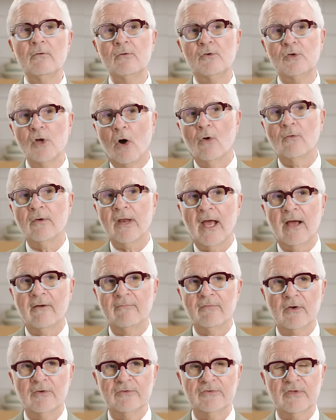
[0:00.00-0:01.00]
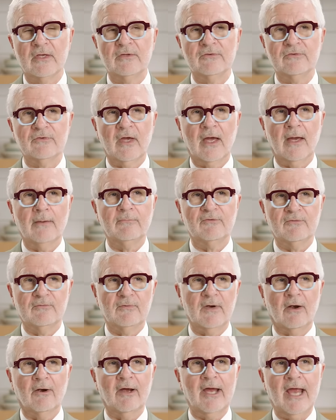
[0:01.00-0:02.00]
don't have those enzymes
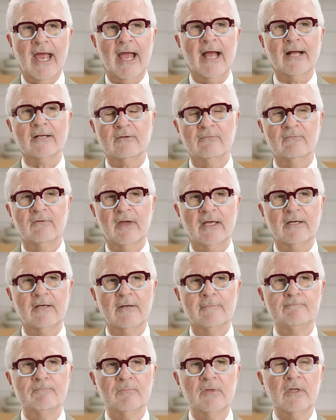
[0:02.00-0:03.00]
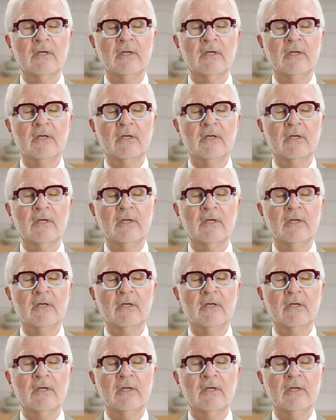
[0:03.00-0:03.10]
very activated.